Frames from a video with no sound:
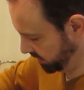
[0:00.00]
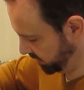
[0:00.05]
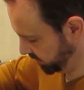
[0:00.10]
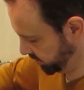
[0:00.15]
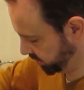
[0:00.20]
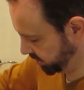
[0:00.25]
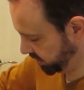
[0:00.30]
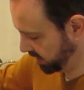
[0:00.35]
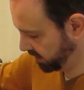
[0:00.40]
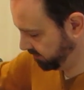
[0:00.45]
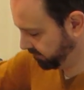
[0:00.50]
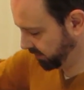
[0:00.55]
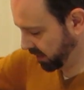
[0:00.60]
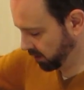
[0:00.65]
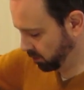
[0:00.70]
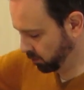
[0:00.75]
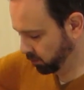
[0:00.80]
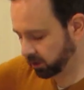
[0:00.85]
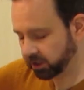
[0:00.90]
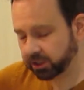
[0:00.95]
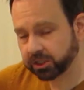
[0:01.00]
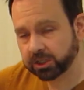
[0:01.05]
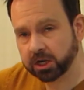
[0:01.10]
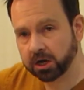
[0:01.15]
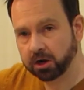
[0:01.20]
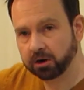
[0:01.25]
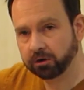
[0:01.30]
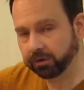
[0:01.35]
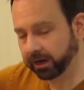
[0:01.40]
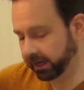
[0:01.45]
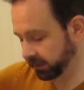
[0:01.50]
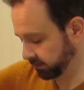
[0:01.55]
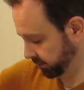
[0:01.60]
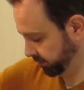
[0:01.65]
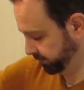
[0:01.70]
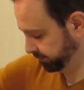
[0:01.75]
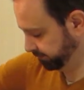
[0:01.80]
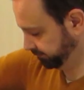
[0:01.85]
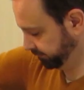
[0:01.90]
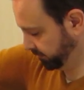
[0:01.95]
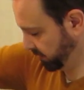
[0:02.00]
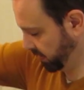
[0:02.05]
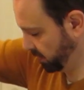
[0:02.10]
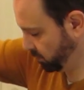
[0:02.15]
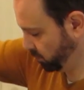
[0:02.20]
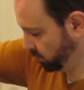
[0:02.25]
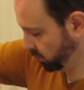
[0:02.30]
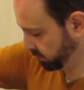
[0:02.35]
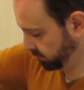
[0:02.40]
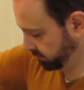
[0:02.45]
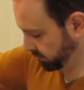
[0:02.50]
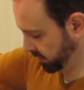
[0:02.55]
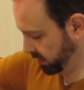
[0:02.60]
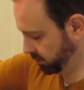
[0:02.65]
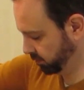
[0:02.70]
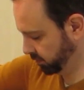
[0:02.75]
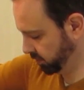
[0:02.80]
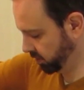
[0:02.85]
Just give that all a stir around, and what that will